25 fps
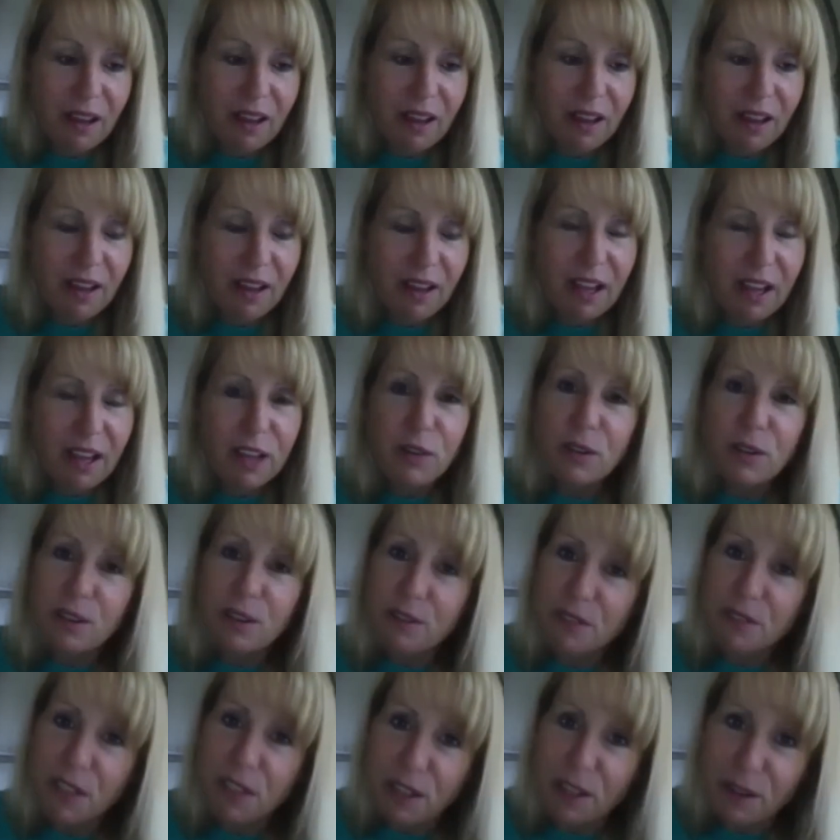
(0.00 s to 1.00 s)
I, I could have
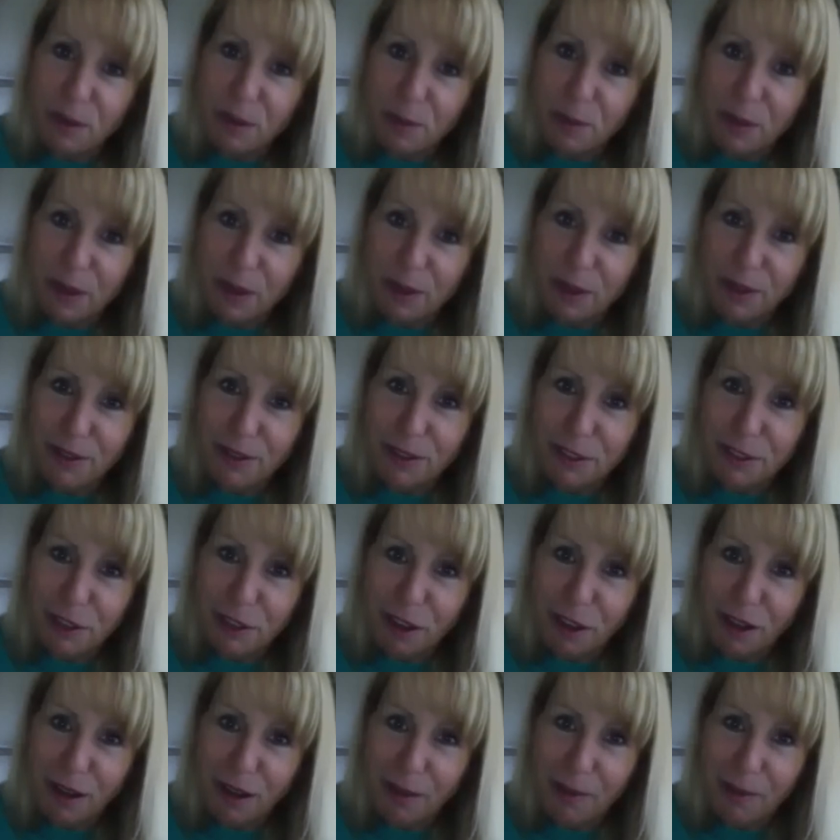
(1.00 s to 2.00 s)
done a better
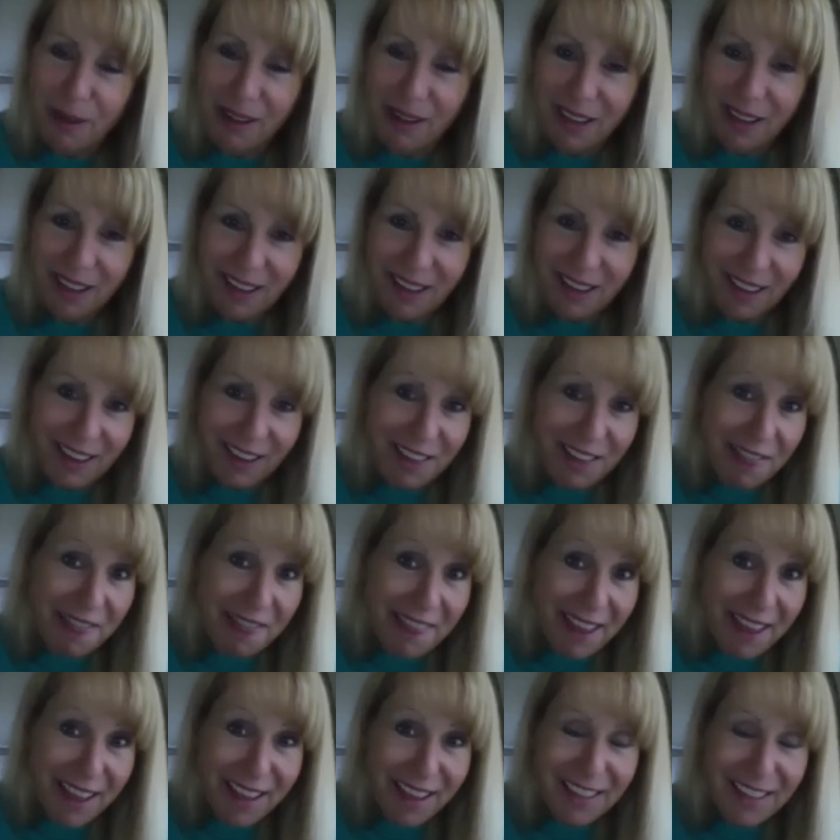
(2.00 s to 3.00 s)
job in
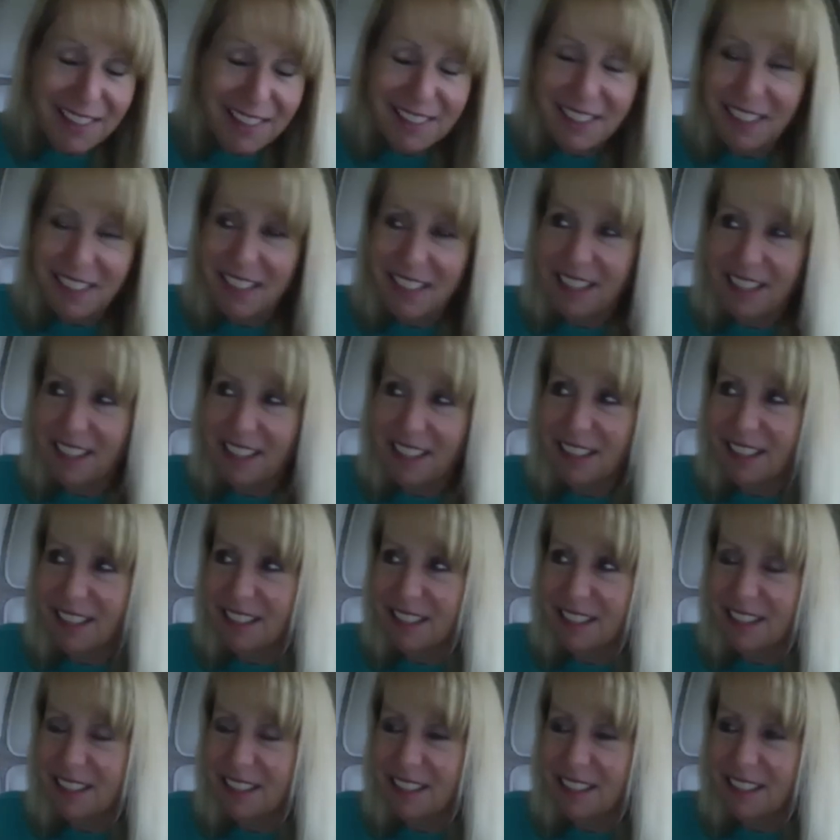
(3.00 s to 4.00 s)
that. And
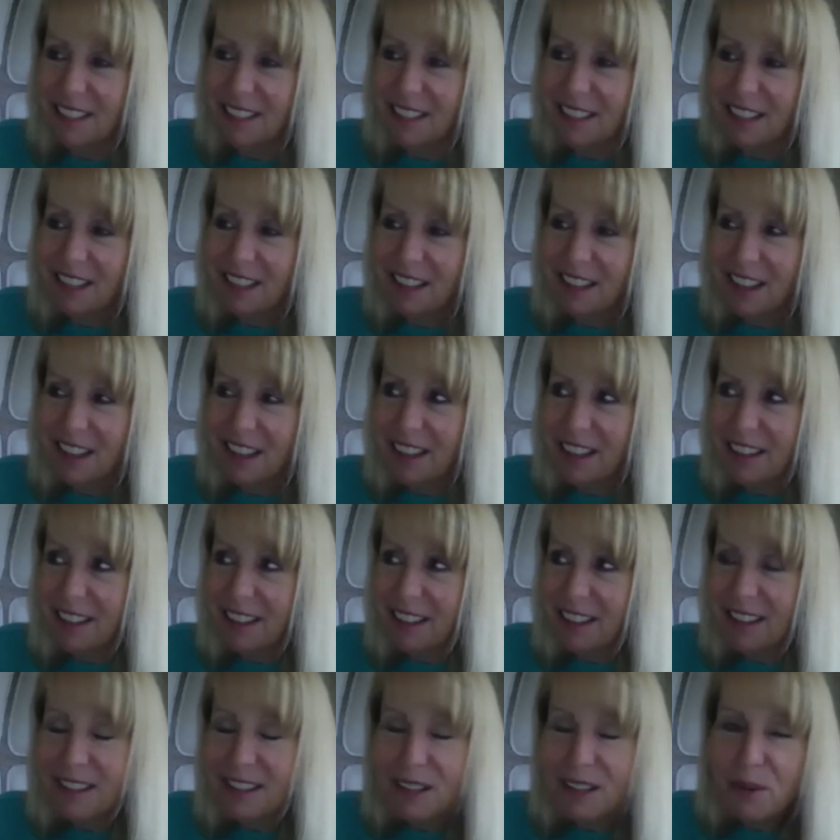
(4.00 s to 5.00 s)
I
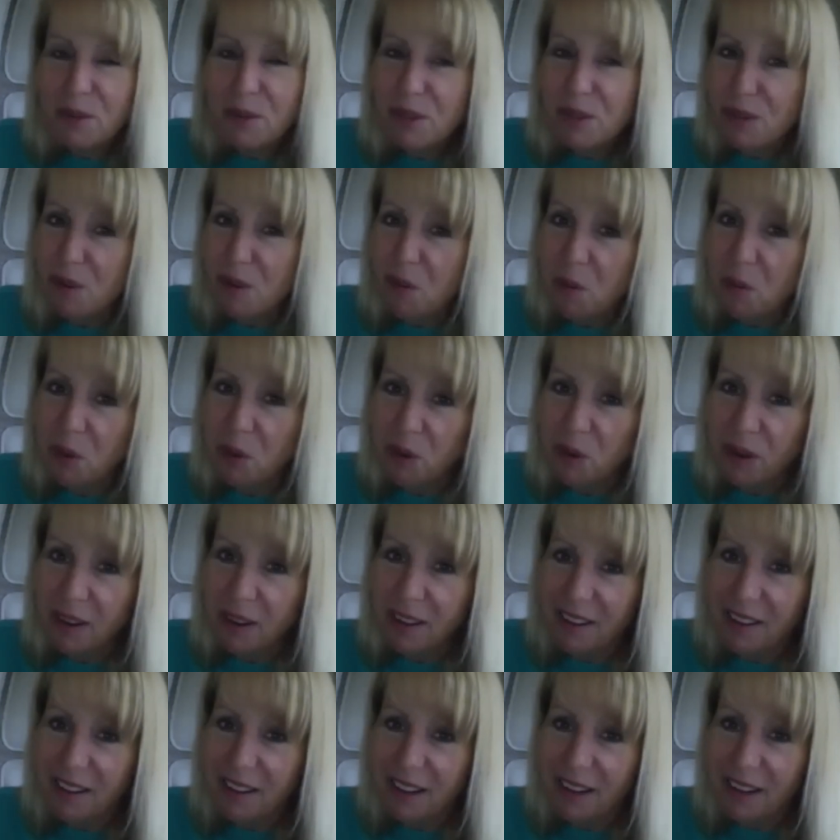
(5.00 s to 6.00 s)
think that was an
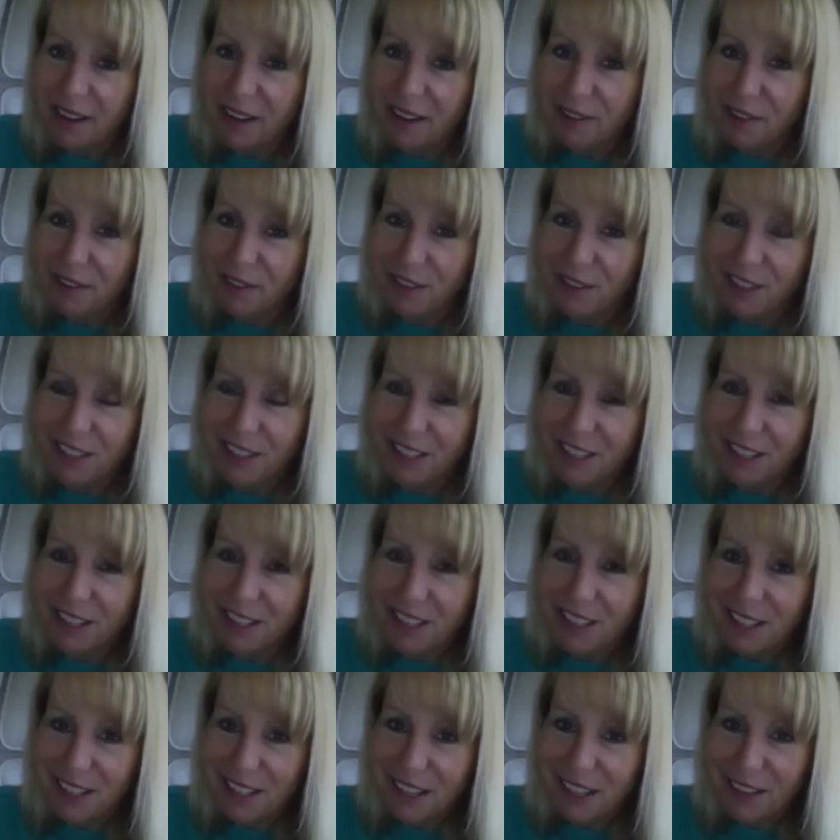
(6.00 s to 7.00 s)
important life
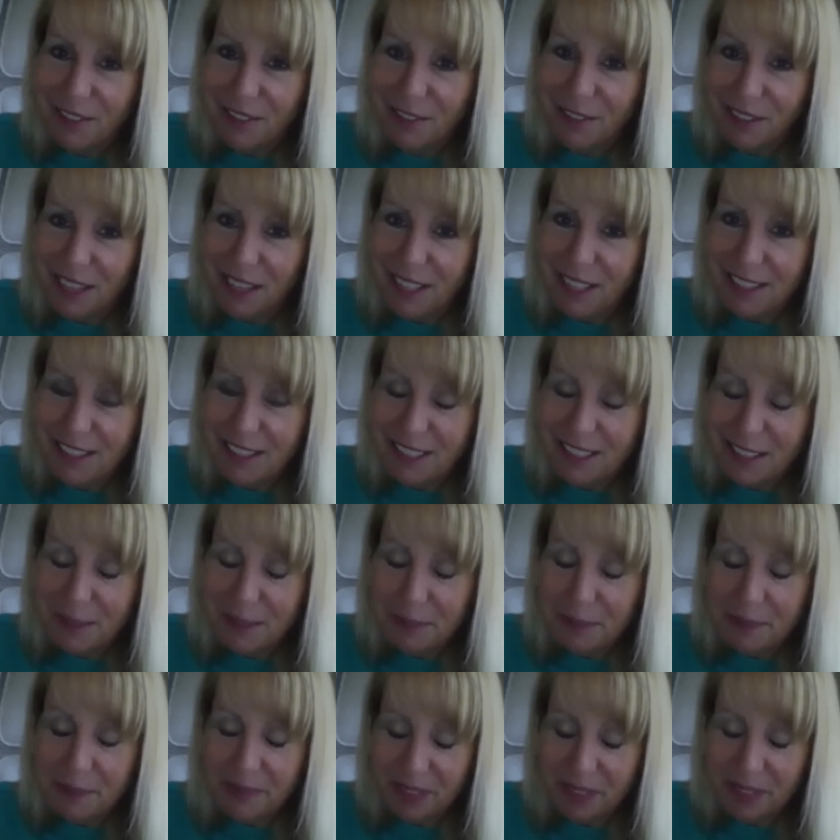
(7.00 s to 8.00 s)
life lesson,
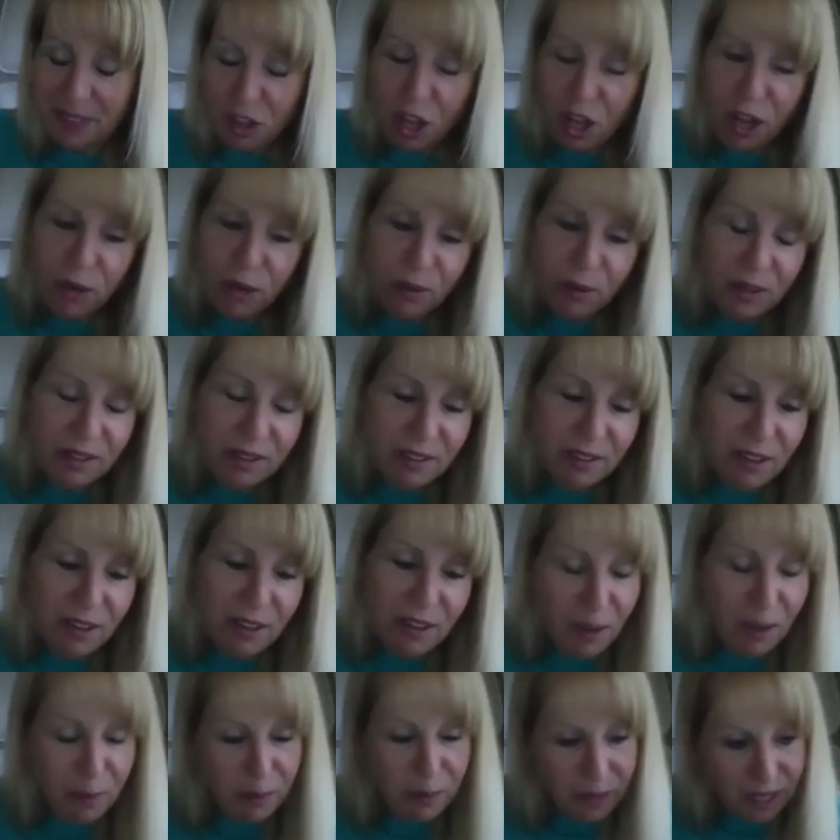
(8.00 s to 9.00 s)
along with
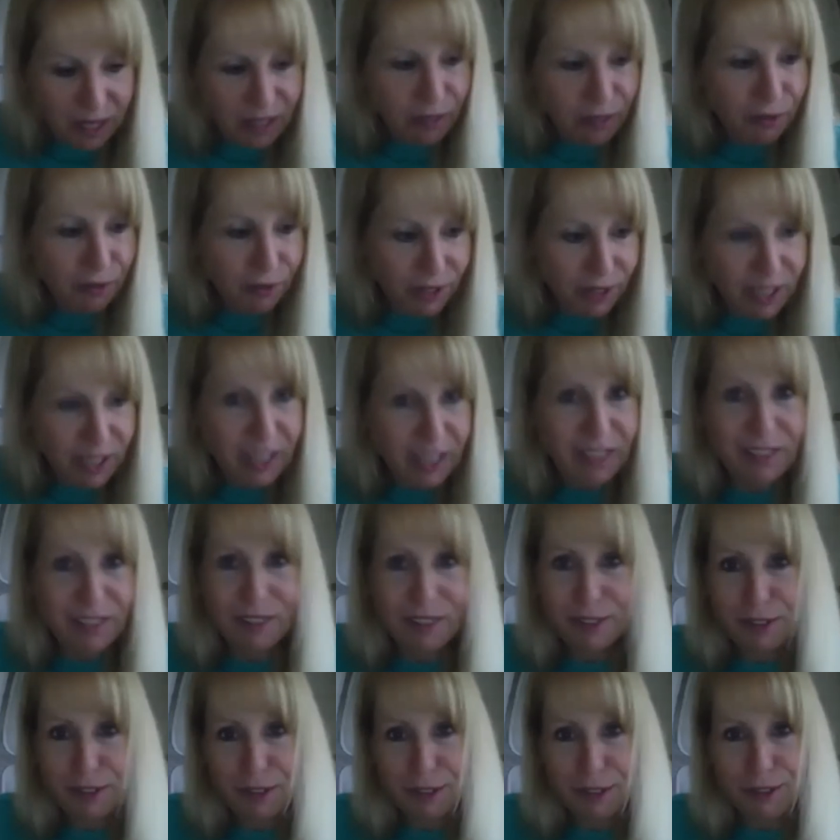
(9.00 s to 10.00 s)
not being afraid
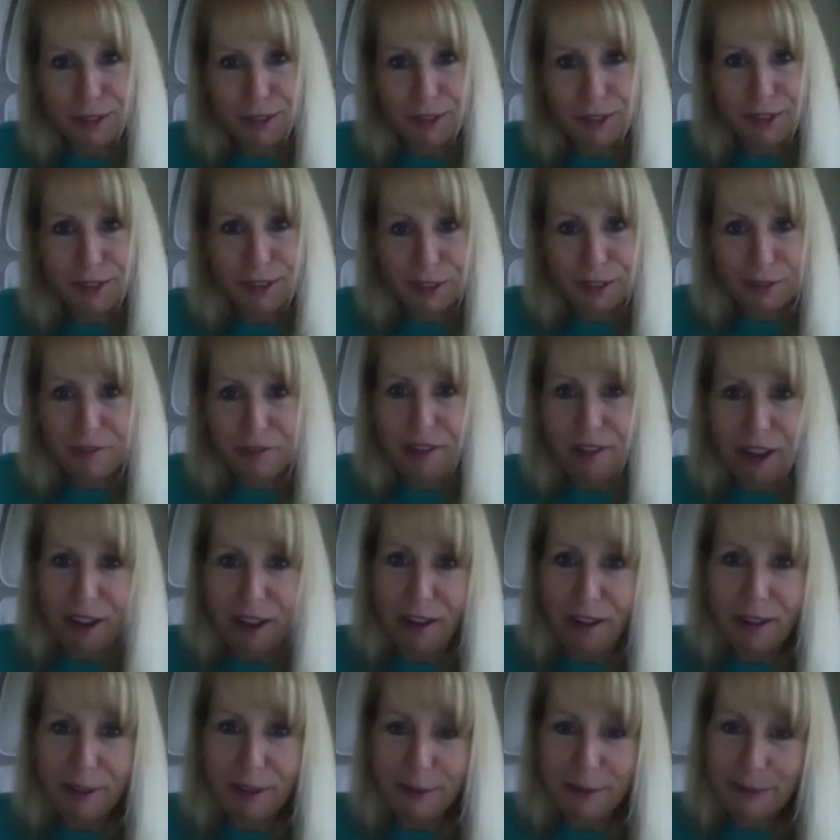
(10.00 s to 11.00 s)
to, to
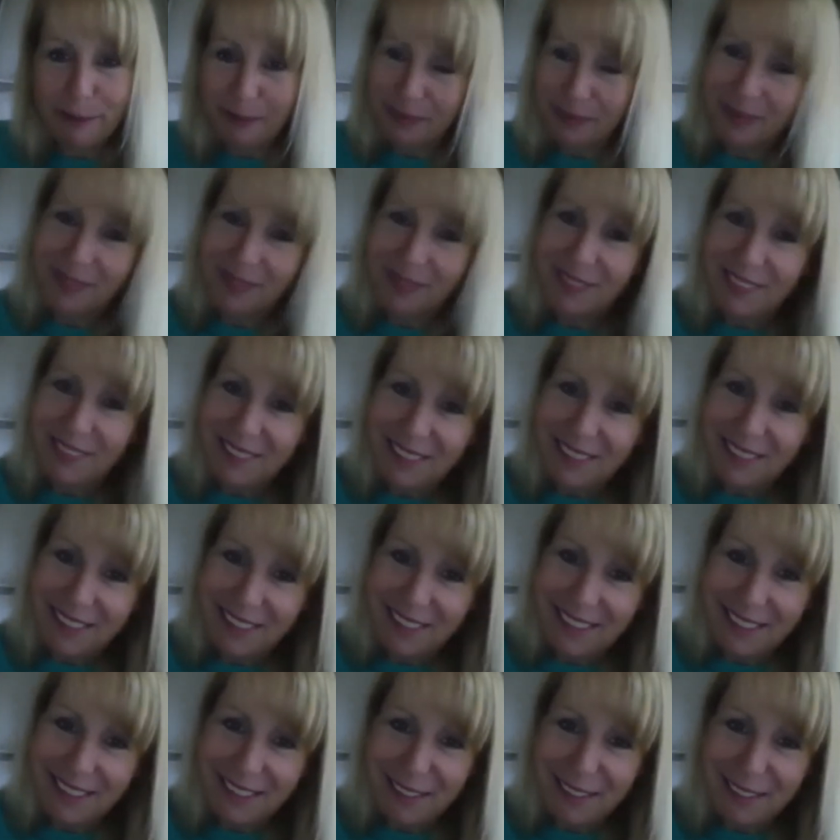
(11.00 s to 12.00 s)
fail.
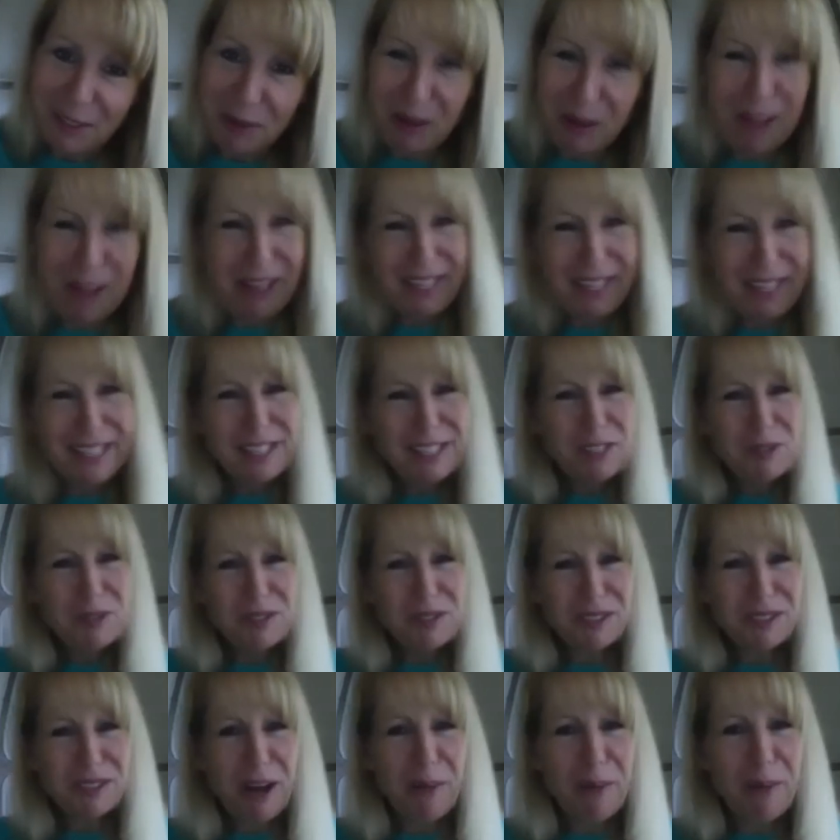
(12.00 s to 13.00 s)
So I guess those are
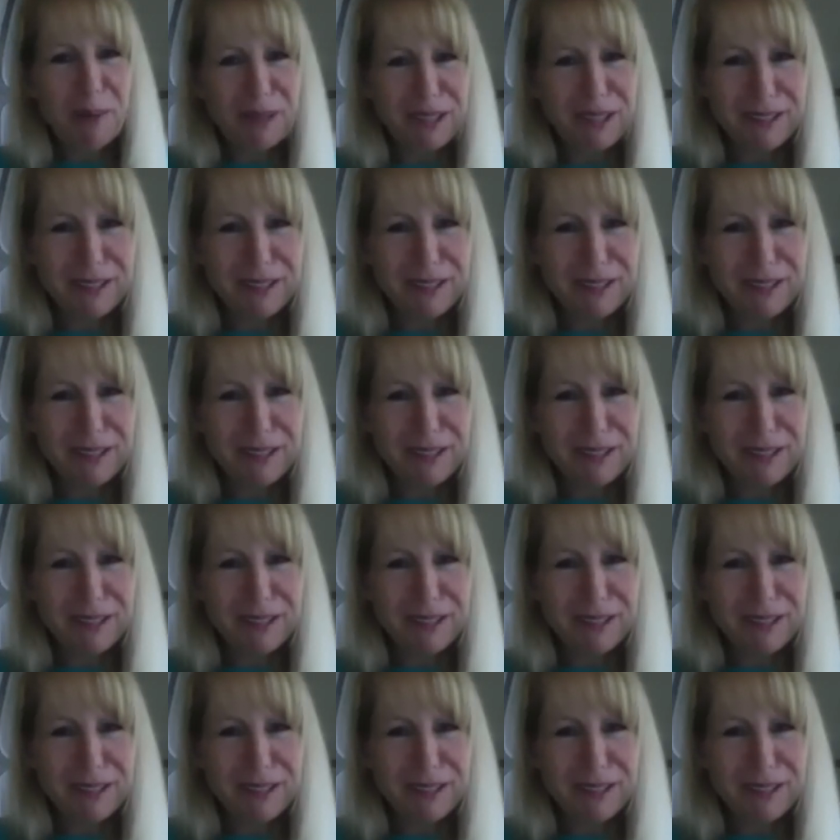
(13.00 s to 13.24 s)
a couple of